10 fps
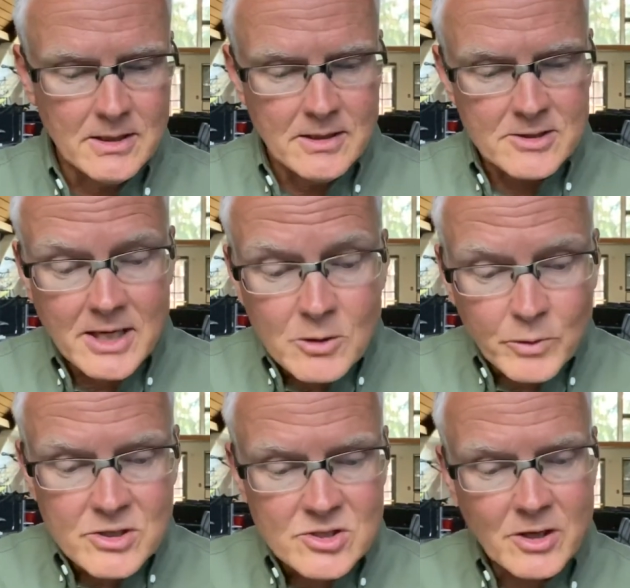Second
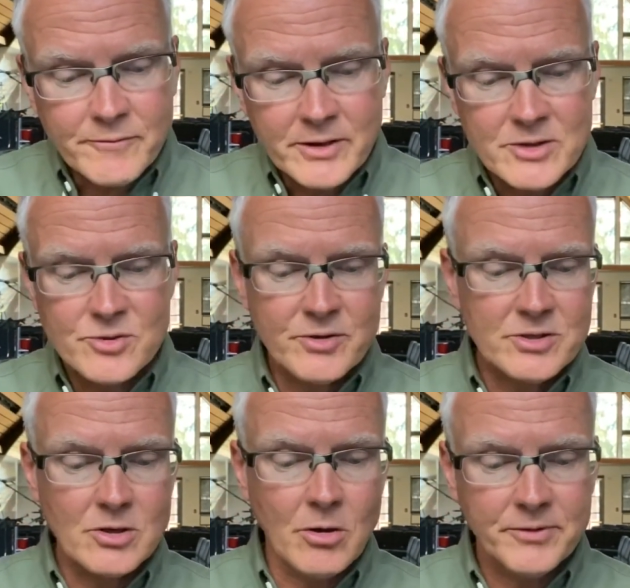one is suffering as a
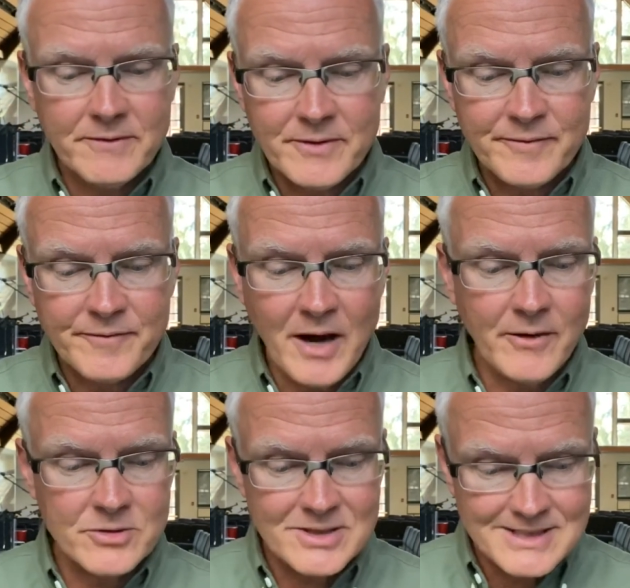result of the
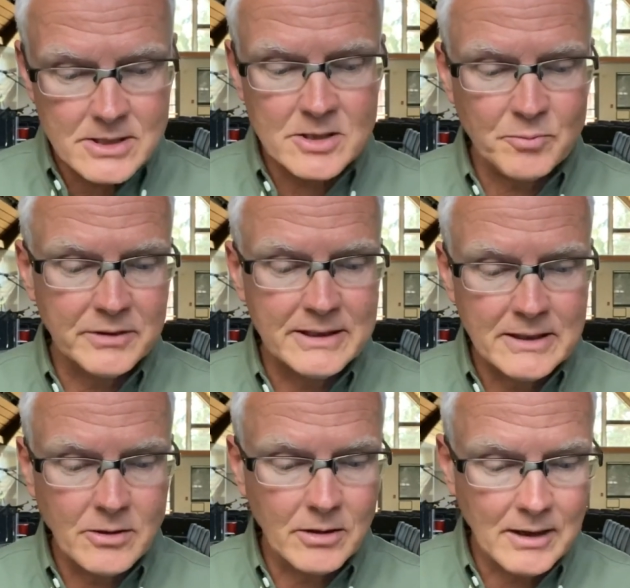Father's discipline
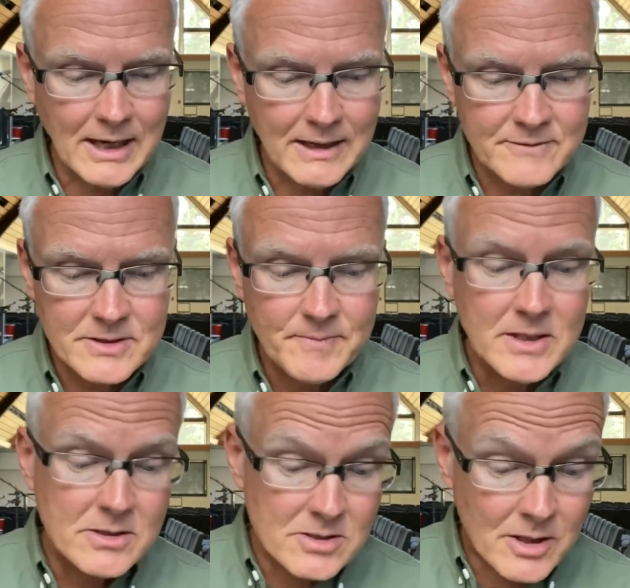in our lives.
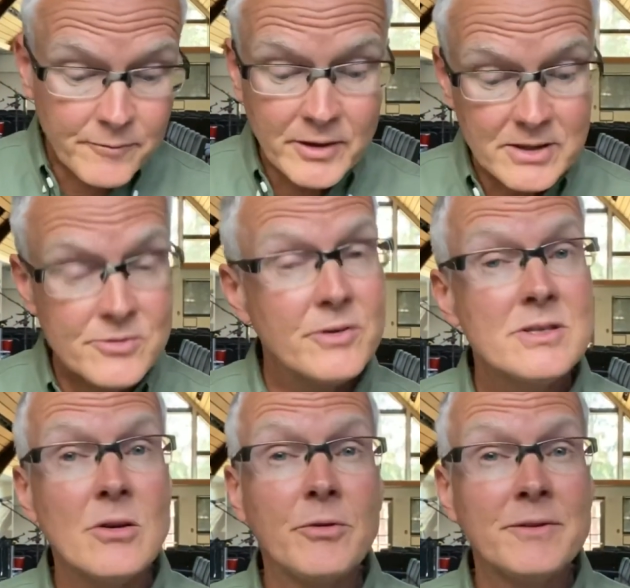Suffering as a
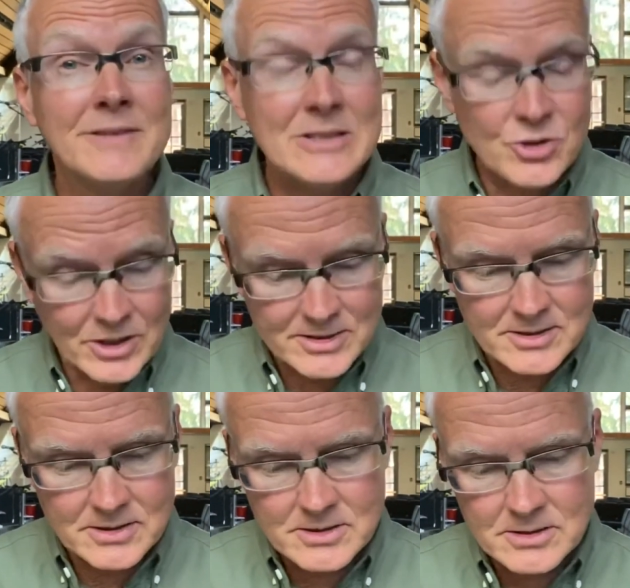result of
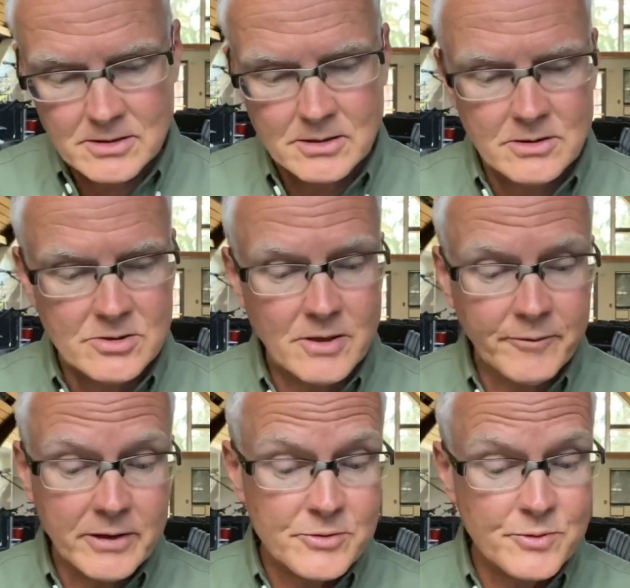injustice.
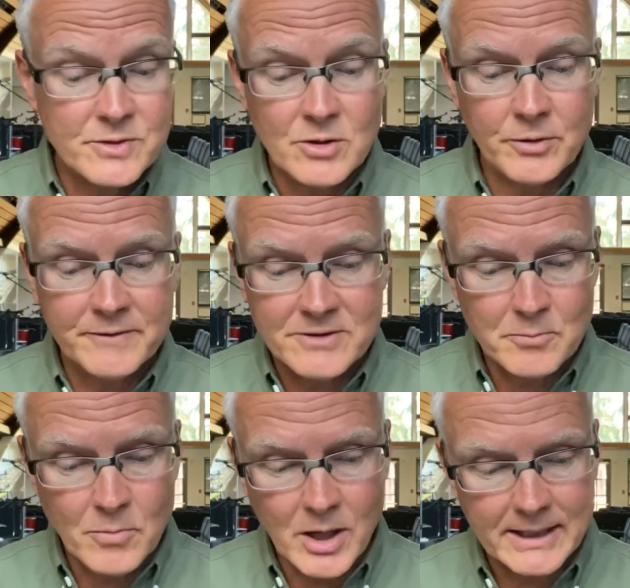Suffering as a result of
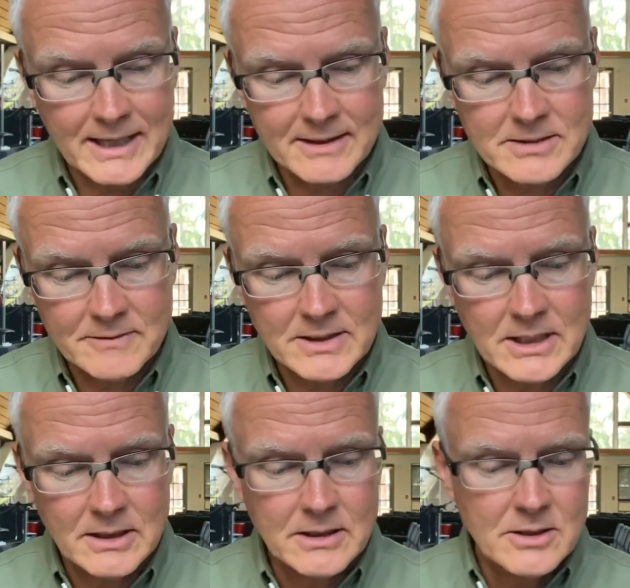demonic
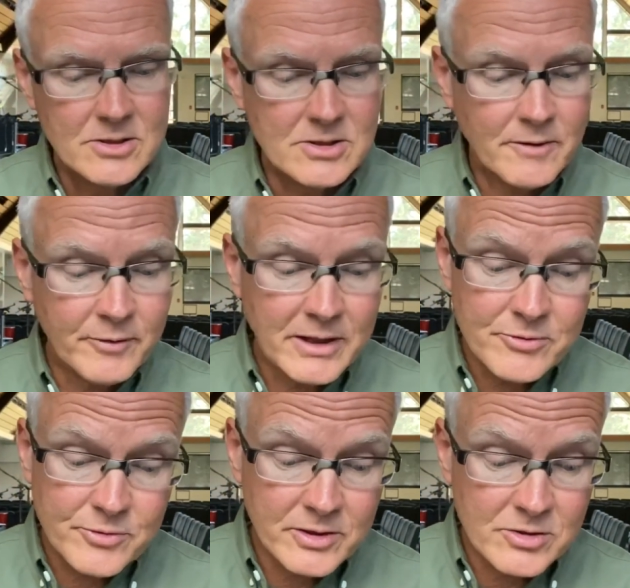activity. Suffering
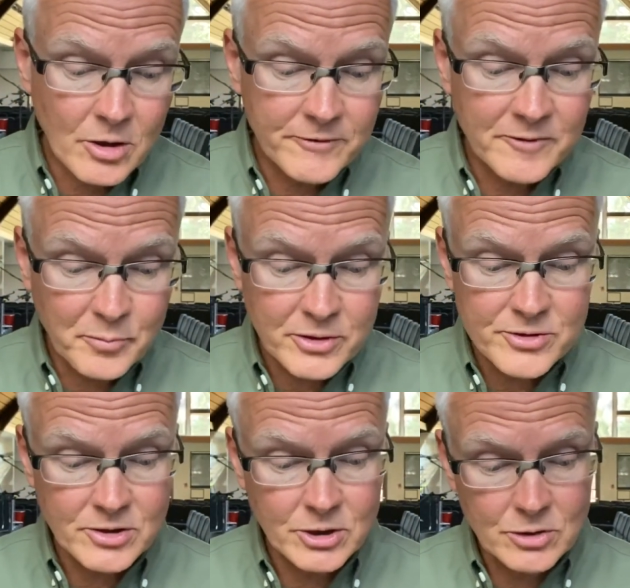as a result of
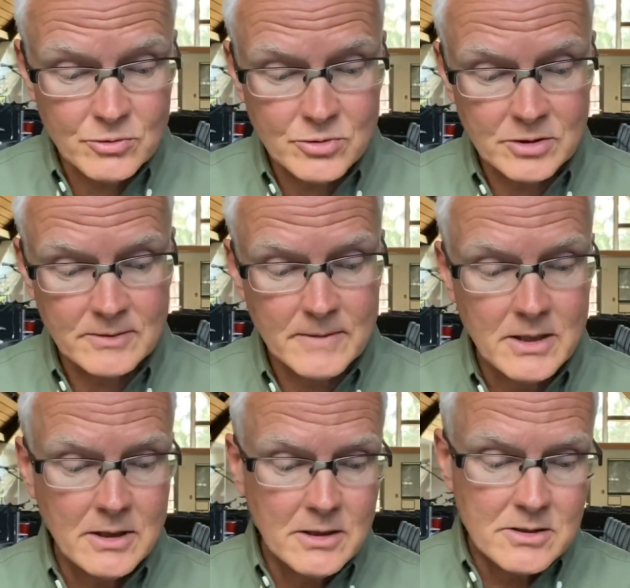persecution.
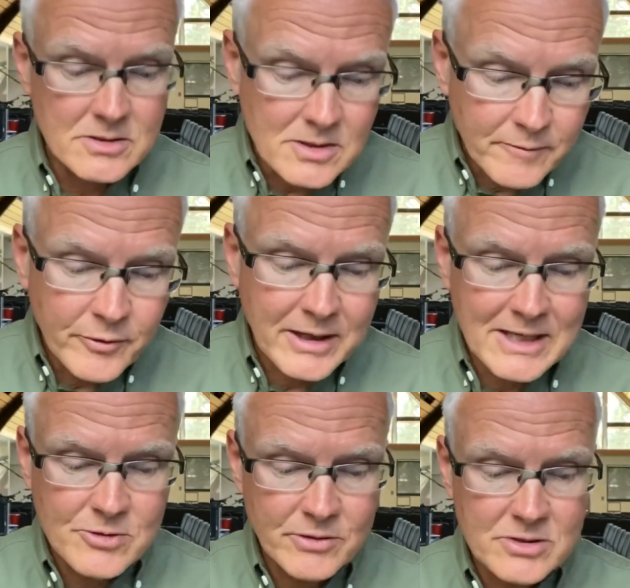Suffering
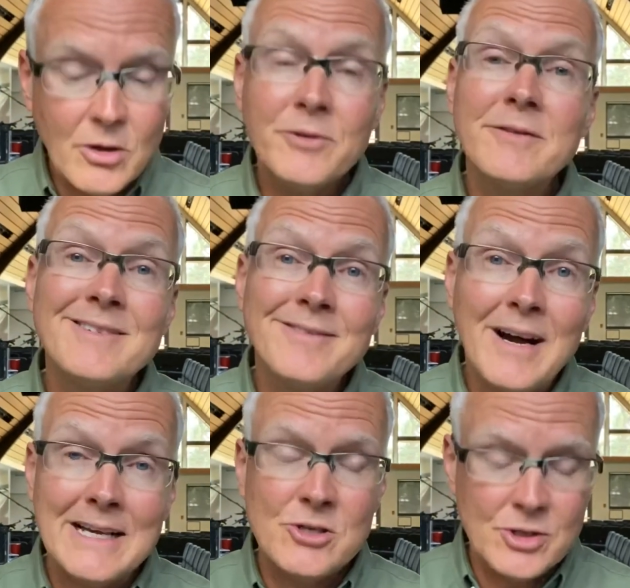as a result of
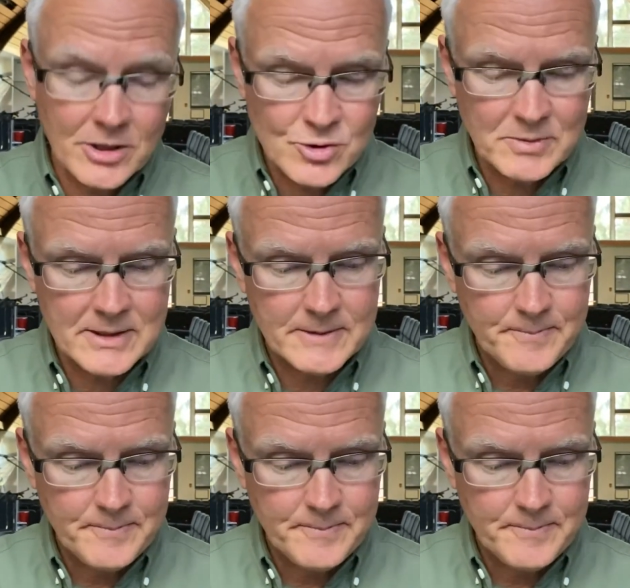divine judgment.